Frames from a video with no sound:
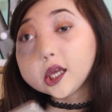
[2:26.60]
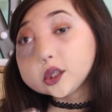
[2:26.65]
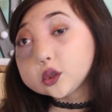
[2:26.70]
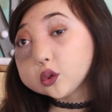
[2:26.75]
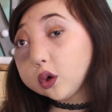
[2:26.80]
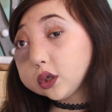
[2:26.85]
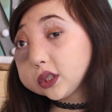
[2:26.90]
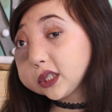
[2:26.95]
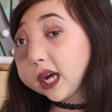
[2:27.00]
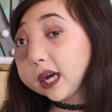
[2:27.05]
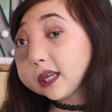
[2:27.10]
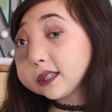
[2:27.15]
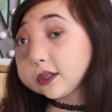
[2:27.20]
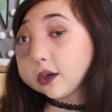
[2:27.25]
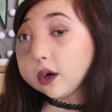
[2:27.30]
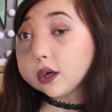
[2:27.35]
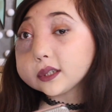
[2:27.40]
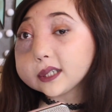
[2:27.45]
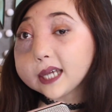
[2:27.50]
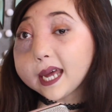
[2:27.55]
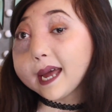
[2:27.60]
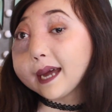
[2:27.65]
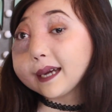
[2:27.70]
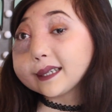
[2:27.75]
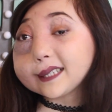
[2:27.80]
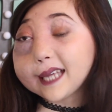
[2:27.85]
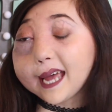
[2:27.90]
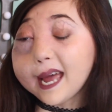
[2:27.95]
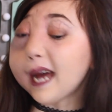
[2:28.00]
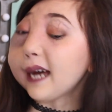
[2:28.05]

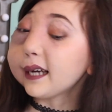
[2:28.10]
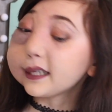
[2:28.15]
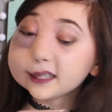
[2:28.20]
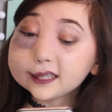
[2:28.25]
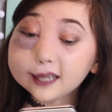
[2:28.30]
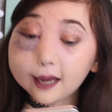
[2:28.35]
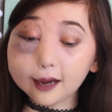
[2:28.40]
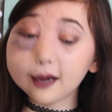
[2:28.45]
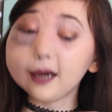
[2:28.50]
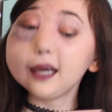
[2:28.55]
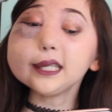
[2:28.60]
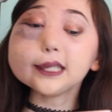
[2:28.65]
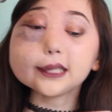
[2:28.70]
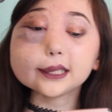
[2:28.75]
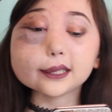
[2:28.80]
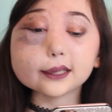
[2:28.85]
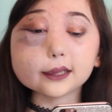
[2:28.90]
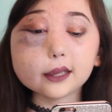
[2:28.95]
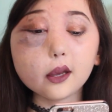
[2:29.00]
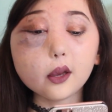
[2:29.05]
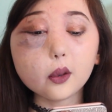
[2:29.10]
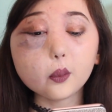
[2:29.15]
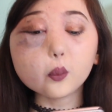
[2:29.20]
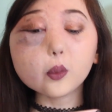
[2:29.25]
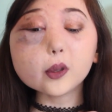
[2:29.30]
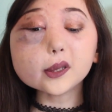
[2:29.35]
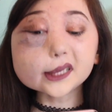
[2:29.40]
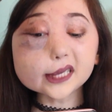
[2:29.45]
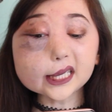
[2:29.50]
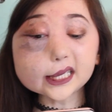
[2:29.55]
Georgia.xx asks,
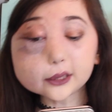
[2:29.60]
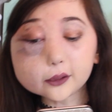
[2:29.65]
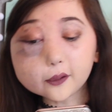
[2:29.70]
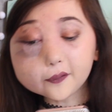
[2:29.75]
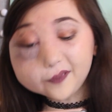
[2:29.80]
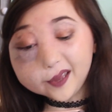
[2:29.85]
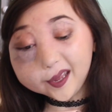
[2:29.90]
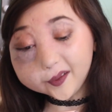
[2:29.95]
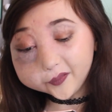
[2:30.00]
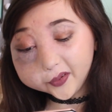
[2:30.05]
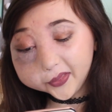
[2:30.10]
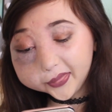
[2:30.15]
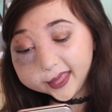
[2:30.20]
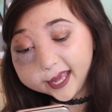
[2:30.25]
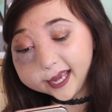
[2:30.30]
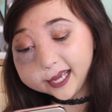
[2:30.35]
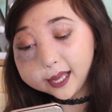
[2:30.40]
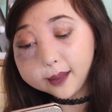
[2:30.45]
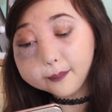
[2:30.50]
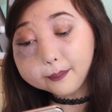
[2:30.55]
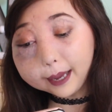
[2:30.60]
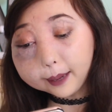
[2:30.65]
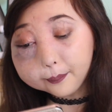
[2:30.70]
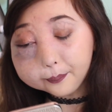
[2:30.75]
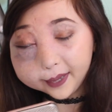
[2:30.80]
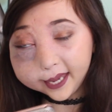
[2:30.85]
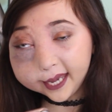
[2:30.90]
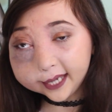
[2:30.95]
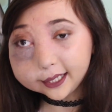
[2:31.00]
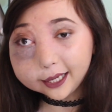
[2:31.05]
what is your favourite thing
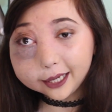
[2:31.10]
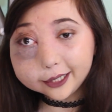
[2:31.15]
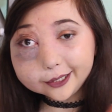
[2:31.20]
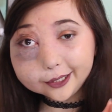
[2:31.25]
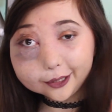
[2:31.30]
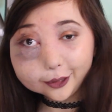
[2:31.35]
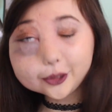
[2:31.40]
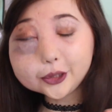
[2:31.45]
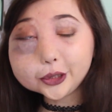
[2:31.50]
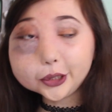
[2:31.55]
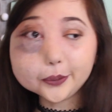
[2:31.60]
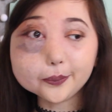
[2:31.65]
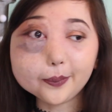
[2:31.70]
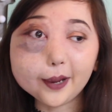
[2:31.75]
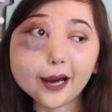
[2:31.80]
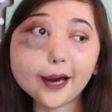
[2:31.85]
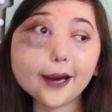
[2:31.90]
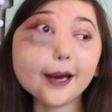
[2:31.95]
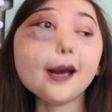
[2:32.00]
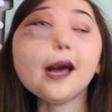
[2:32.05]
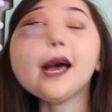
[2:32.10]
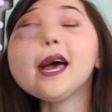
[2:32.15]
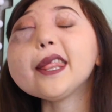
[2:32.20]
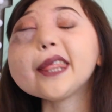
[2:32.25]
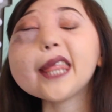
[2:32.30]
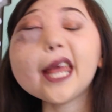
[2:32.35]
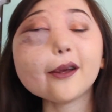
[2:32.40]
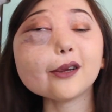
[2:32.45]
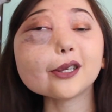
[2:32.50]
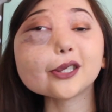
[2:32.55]
about being a YouTuber?
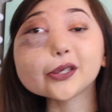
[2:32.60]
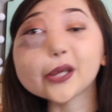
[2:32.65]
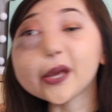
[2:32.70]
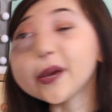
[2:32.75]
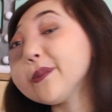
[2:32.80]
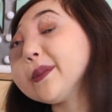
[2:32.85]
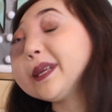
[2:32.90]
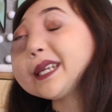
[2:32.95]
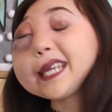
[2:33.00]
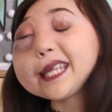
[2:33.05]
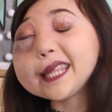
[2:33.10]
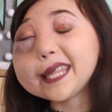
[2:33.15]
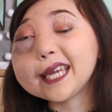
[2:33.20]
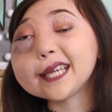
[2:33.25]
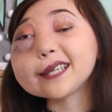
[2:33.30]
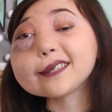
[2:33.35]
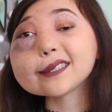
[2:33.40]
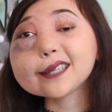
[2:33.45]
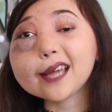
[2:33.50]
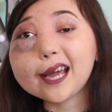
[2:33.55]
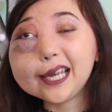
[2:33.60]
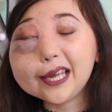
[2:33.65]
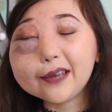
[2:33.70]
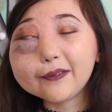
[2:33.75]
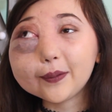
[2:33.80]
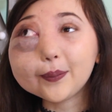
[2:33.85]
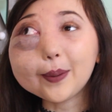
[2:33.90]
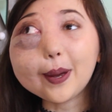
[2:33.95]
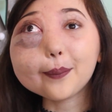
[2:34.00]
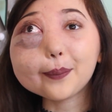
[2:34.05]
There are so many things I
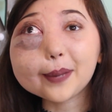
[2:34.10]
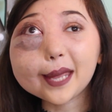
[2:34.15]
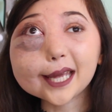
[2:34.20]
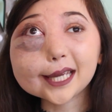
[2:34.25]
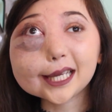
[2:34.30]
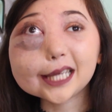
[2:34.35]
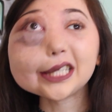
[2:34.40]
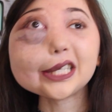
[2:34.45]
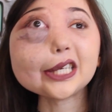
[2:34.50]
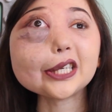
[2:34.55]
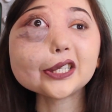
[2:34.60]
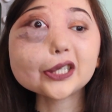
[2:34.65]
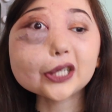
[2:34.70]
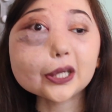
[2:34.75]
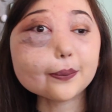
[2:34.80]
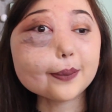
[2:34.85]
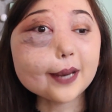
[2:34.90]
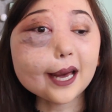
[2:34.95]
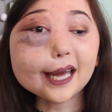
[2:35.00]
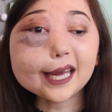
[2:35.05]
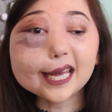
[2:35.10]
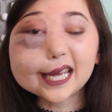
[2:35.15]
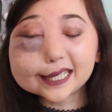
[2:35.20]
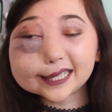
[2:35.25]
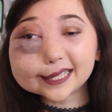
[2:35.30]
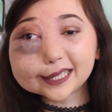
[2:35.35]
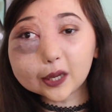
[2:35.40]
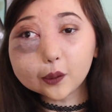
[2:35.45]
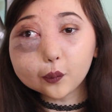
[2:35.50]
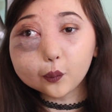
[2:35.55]
love about being a YouTuber.
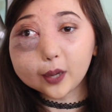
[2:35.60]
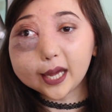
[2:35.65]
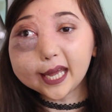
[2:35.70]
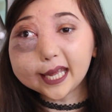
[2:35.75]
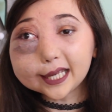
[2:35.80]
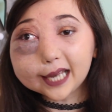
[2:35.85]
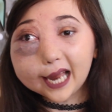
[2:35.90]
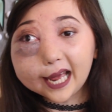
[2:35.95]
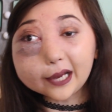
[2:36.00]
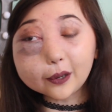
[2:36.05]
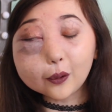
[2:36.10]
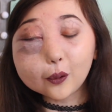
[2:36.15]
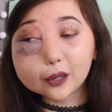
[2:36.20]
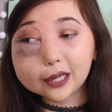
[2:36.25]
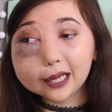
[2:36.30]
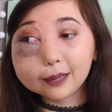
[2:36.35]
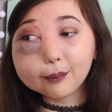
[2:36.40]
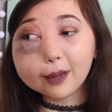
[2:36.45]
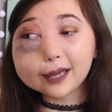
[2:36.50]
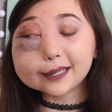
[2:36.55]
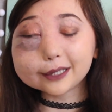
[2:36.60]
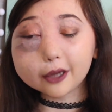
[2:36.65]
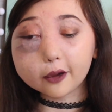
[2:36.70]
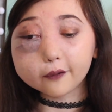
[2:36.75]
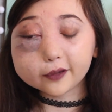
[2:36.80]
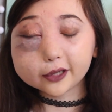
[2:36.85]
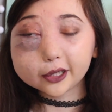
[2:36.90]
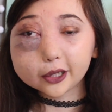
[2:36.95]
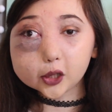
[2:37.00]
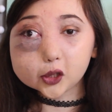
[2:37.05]
It's still weird like calling
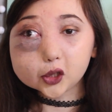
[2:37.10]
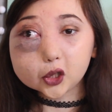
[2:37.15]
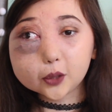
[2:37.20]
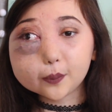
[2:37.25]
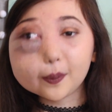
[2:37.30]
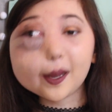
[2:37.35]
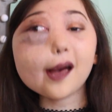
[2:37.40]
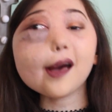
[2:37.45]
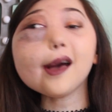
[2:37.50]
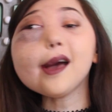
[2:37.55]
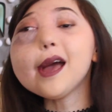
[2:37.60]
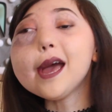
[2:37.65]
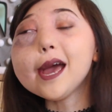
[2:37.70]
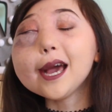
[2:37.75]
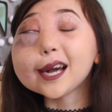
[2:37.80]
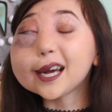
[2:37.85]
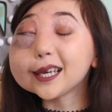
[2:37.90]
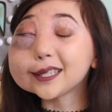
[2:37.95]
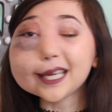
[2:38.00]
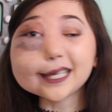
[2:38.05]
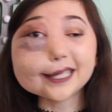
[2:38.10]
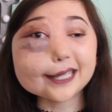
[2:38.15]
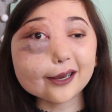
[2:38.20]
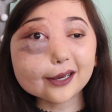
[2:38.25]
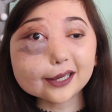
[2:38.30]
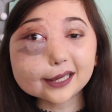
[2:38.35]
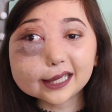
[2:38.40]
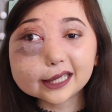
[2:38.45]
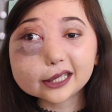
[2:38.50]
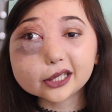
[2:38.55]
myself a YouTuber because I
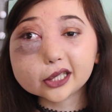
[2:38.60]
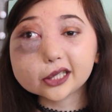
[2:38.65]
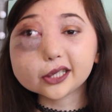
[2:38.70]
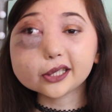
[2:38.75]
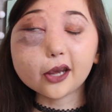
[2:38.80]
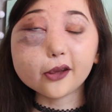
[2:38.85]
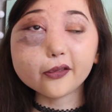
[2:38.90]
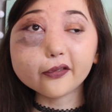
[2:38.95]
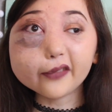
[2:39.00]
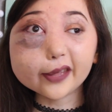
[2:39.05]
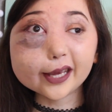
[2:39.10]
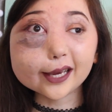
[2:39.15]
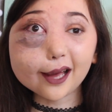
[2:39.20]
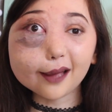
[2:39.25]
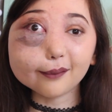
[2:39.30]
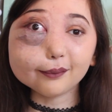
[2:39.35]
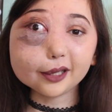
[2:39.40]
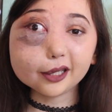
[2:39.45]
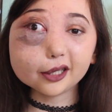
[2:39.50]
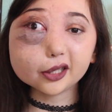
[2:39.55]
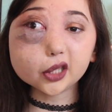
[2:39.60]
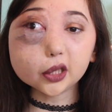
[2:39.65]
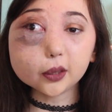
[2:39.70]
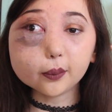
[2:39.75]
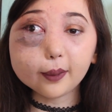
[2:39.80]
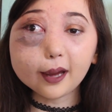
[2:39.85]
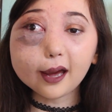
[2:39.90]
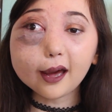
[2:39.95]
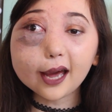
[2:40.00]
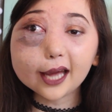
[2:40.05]
seriously just don't think I'm a
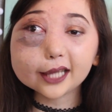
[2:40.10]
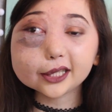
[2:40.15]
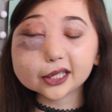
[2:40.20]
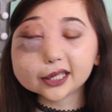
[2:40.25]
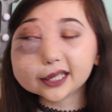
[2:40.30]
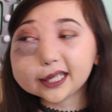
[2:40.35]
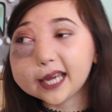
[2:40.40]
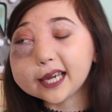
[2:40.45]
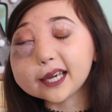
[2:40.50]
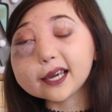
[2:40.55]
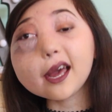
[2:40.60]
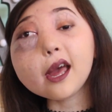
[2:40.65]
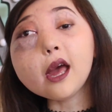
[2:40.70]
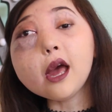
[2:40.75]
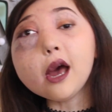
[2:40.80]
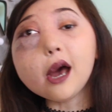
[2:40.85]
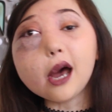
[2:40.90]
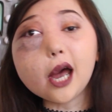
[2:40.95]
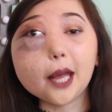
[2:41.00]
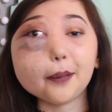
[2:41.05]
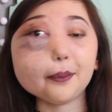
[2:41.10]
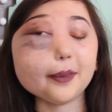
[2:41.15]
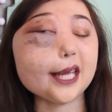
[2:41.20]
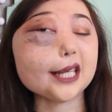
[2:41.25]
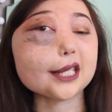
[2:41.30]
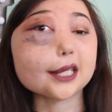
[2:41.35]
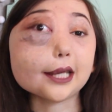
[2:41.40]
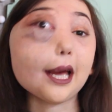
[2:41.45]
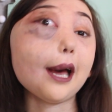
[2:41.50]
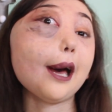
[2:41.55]
YouTuber. I just think I'm
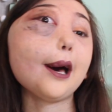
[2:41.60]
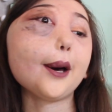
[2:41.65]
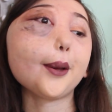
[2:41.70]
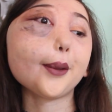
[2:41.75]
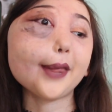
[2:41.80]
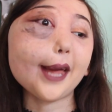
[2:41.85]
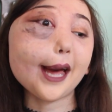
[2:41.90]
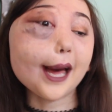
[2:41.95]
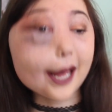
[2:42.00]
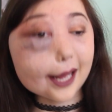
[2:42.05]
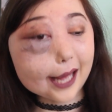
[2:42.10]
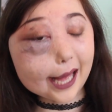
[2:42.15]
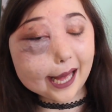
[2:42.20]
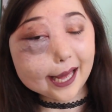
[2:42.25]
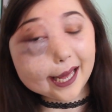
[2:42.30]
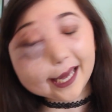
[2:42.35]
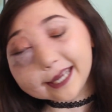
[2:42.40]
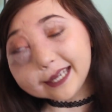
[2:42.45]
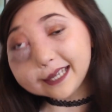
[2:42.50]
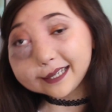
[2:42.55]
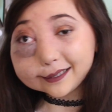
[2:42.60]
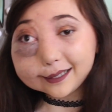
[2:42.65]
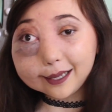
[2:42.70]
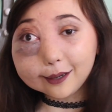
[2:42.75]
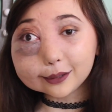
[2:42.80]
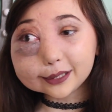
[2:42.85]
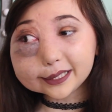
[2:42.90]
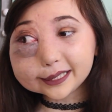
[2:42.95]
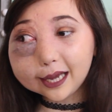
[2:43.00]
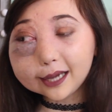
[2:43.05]
this girl that at 8 years
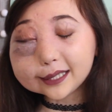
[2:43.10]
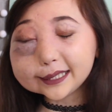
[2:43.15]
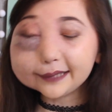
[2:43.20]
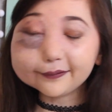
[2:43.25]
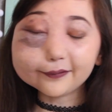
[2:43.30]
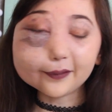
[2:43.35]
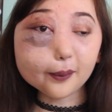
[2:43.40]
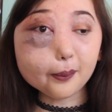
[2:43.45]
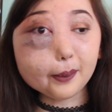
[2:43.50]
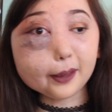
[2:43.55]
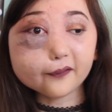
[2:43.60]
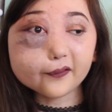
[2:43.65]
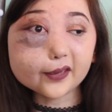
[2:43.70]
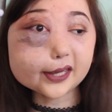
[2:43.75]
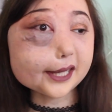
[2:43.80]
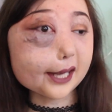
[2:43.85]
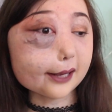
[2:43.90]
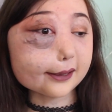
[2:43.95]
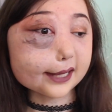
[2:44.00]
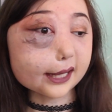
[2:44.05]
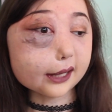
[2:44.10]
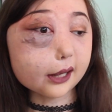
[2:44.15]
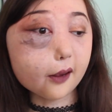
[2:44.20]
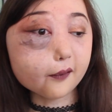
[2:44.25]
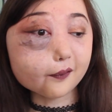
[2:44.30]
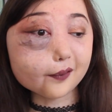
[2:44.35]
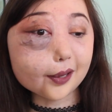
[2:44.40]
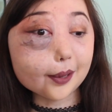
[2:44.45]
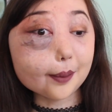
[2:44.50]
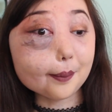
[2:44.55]
old started filming videos in
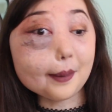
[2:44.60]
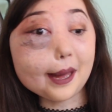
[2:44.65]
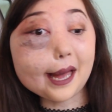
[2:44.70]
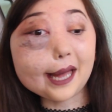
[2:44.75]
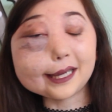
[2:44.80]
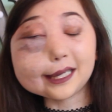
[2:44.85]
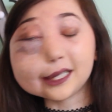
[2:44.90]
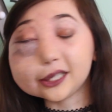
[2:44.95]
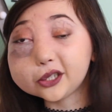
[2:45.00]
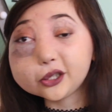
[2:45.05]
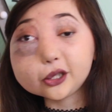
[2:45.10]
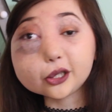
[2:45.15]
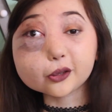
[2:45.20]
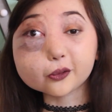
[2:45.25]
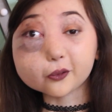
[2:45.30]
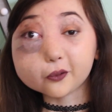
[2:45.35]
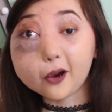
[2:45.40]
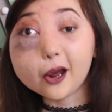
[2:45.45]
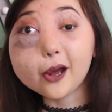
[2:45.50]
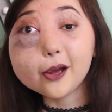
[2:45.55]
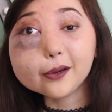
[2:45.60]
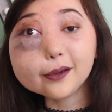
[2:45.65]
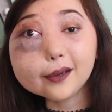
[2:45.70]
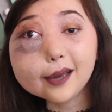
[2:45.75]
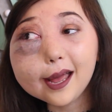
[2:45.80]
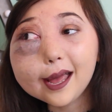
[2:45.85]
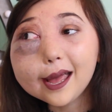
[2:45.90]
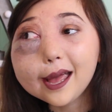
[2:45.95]
her room and has just grown.